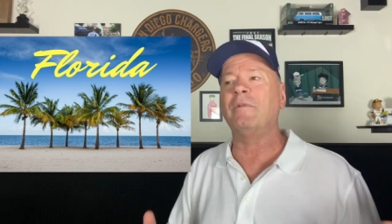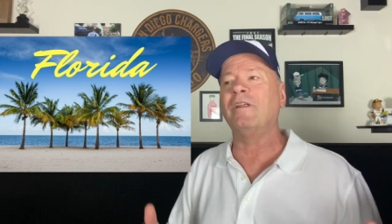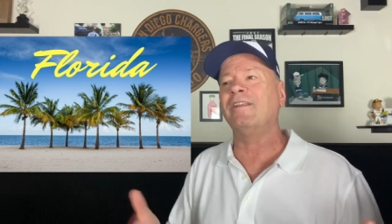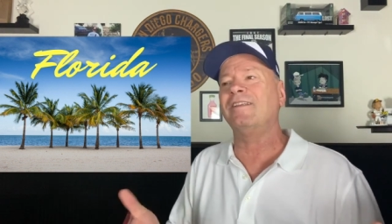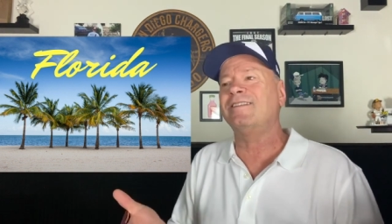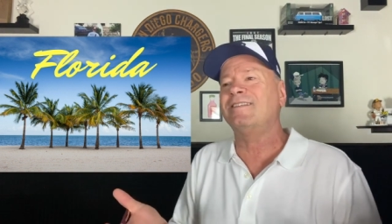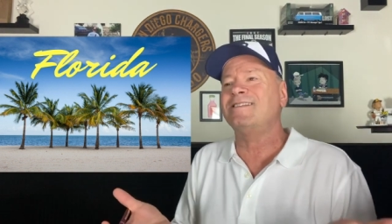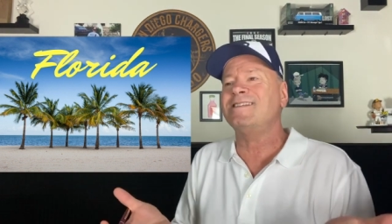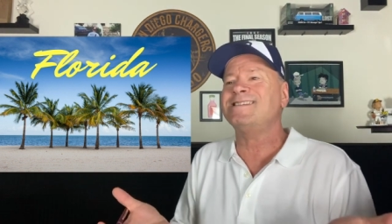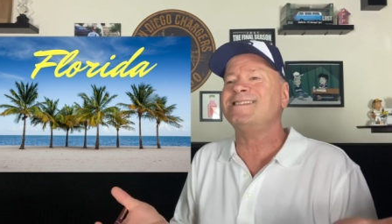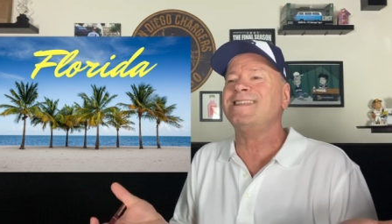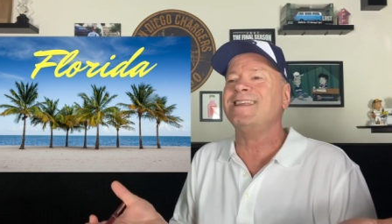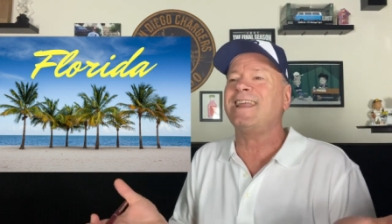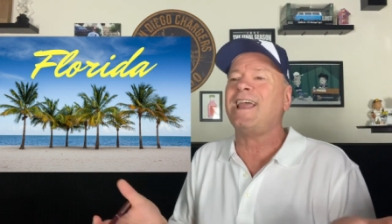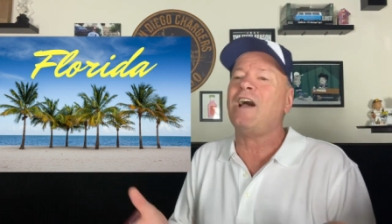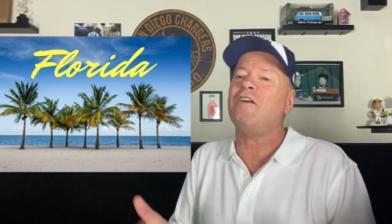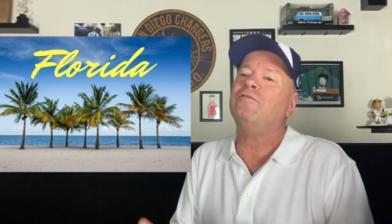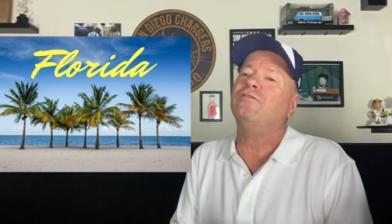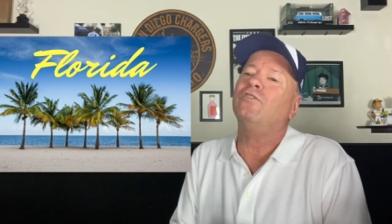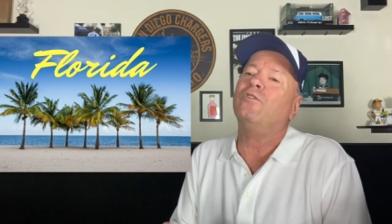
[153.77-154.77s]
But just think
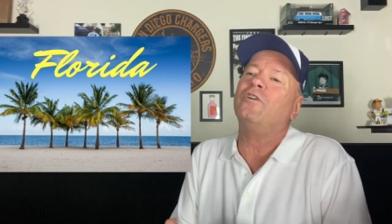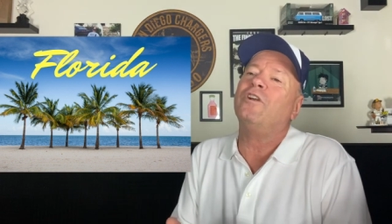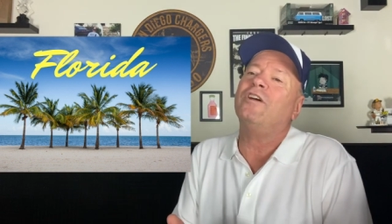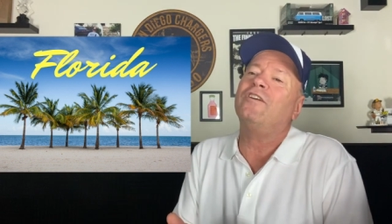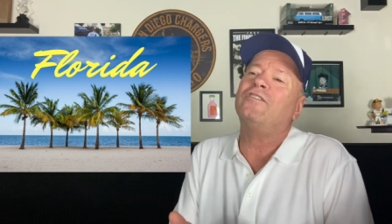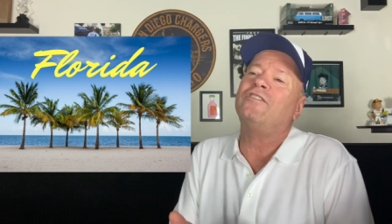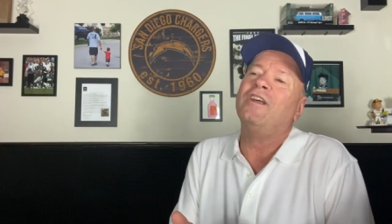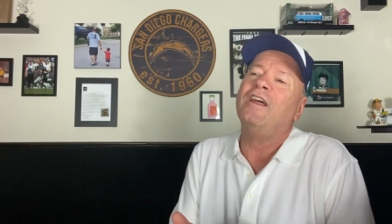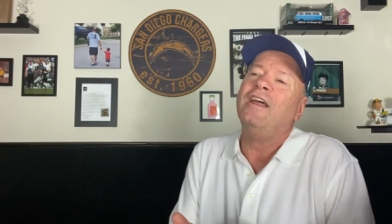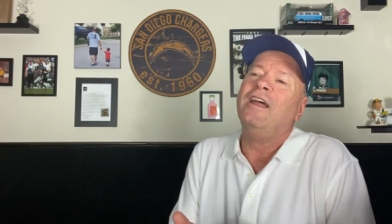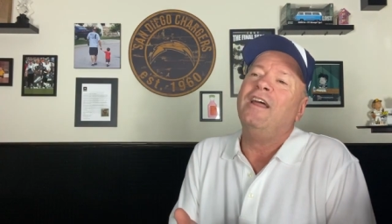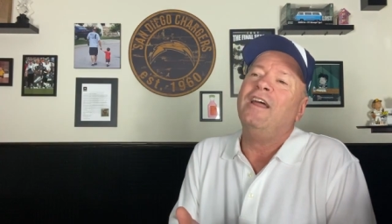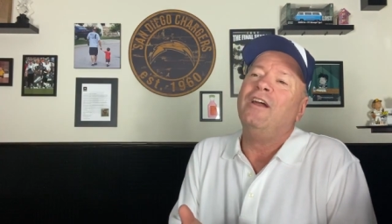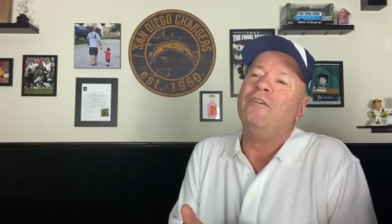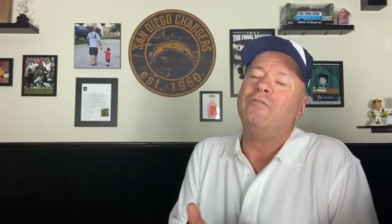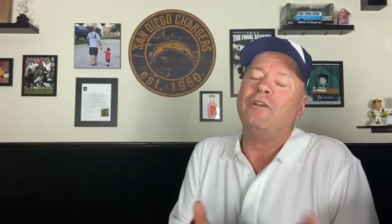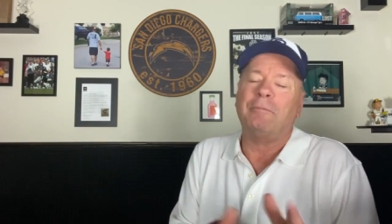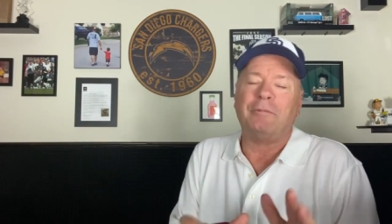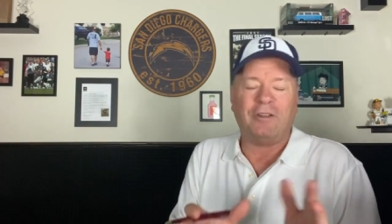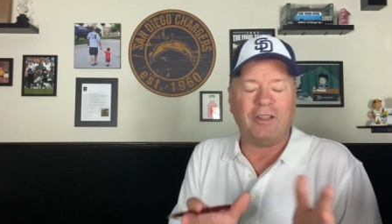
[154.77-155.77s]
how Florida's
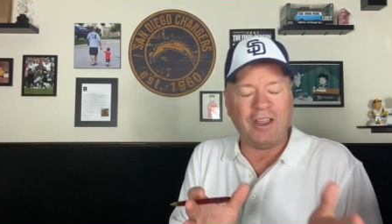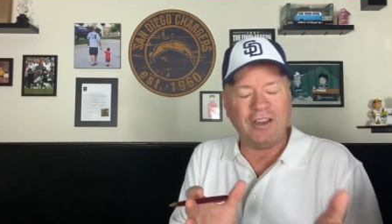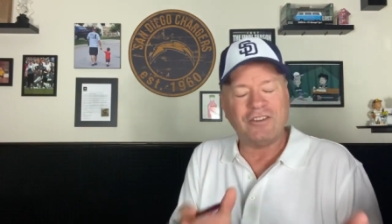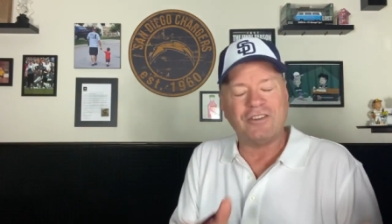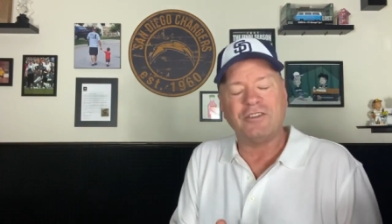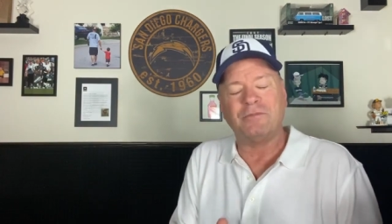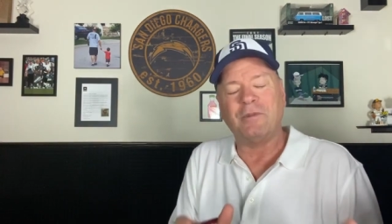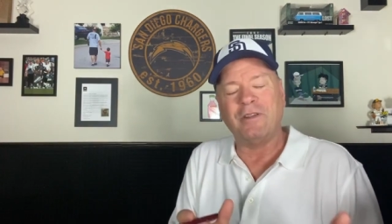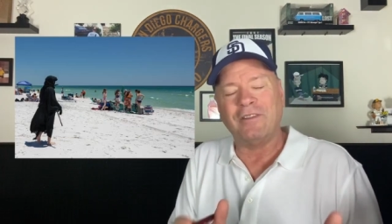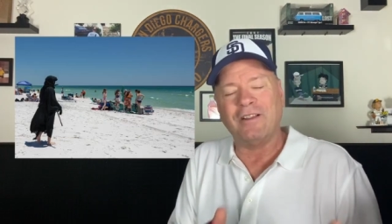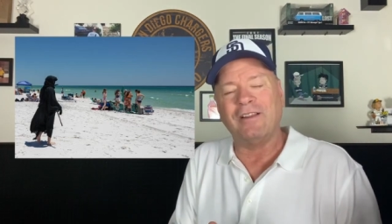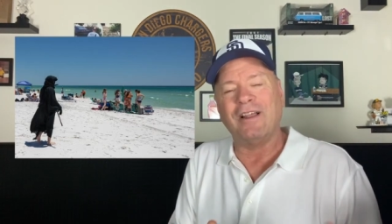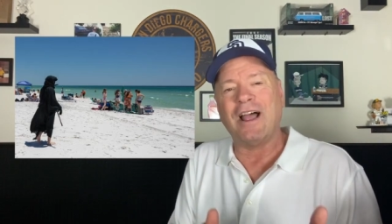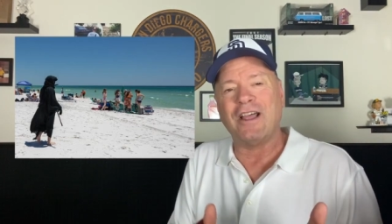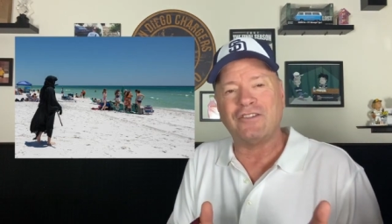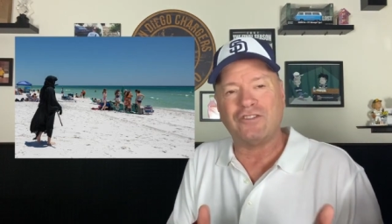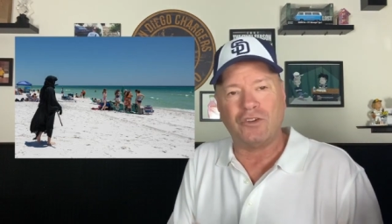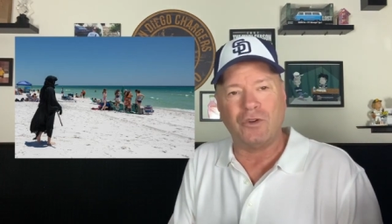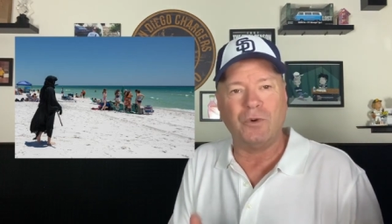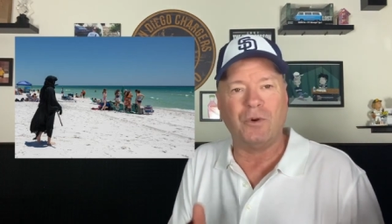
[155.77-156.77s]
reputation's been the
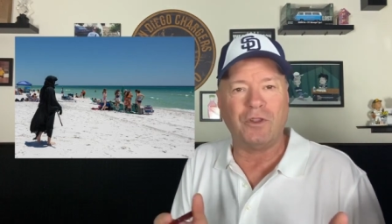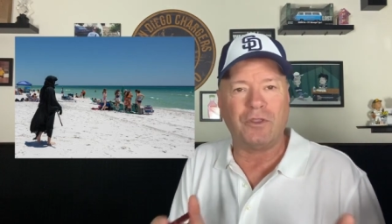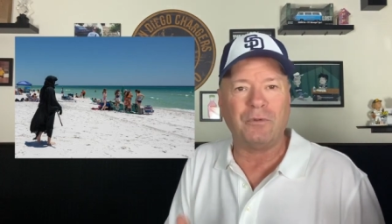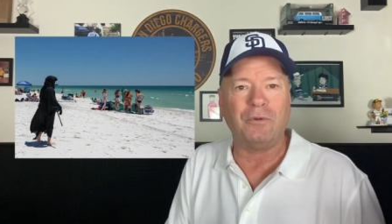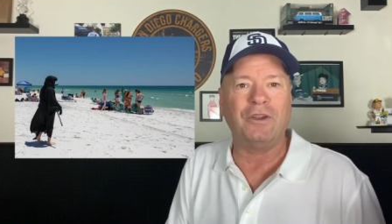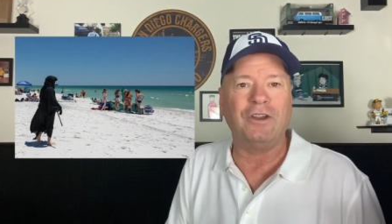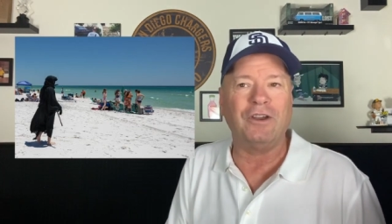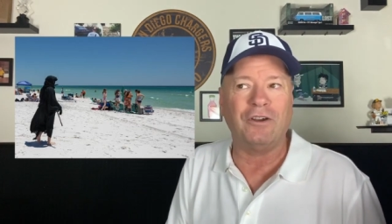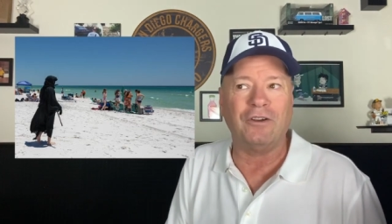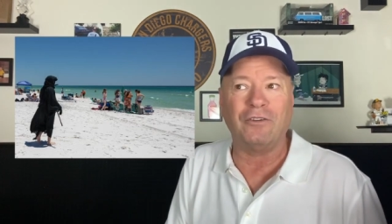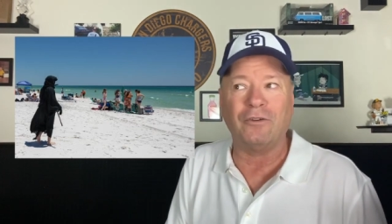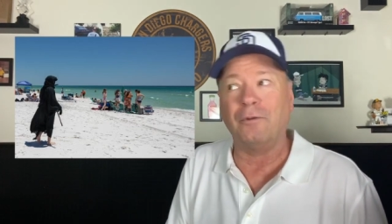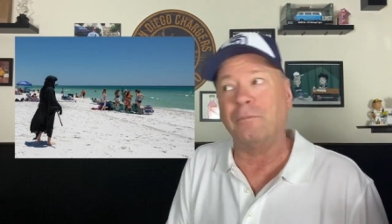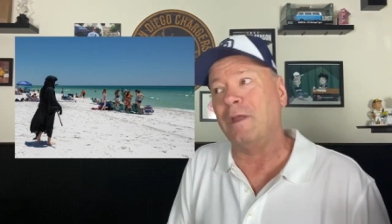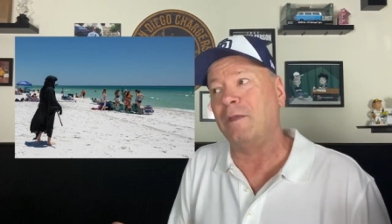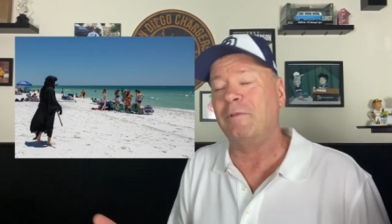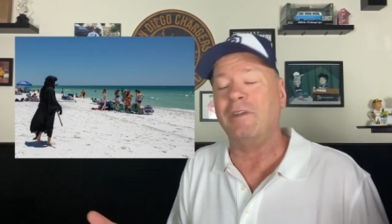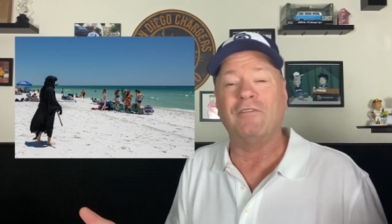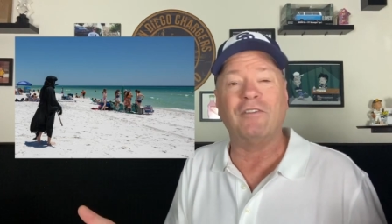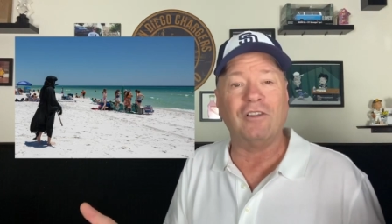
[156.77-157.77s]
last 2 or 3 years, or
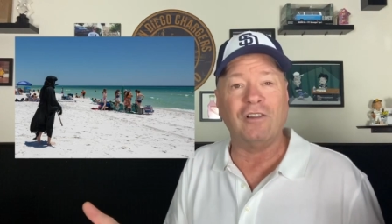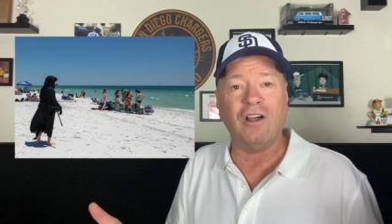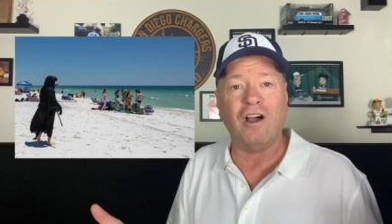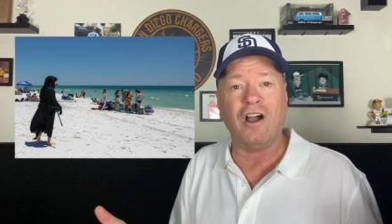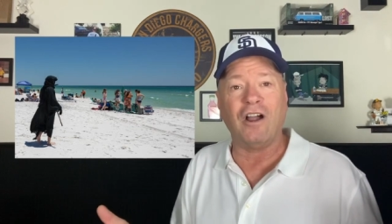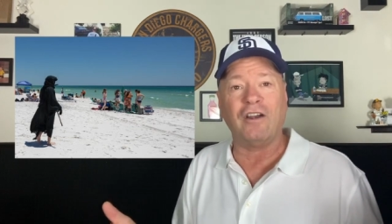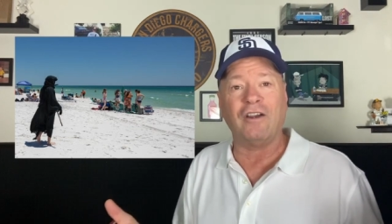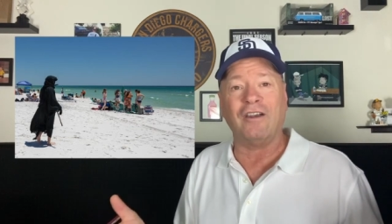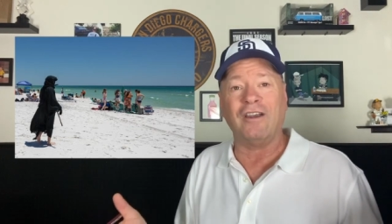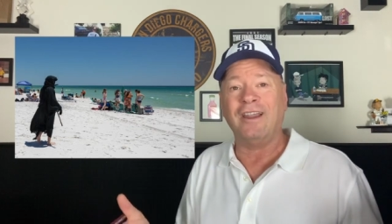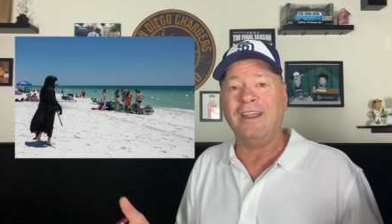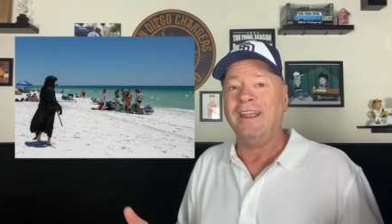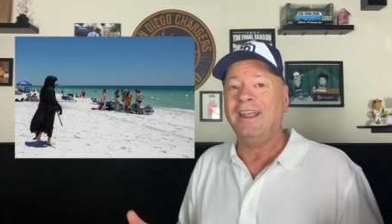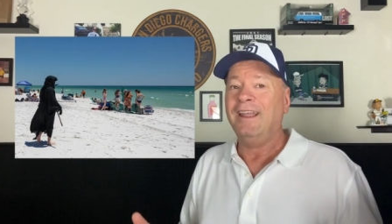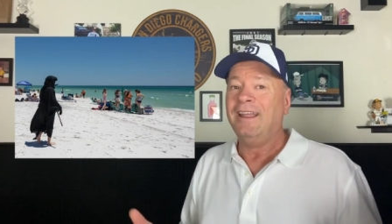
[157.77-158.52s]
maybe even longer.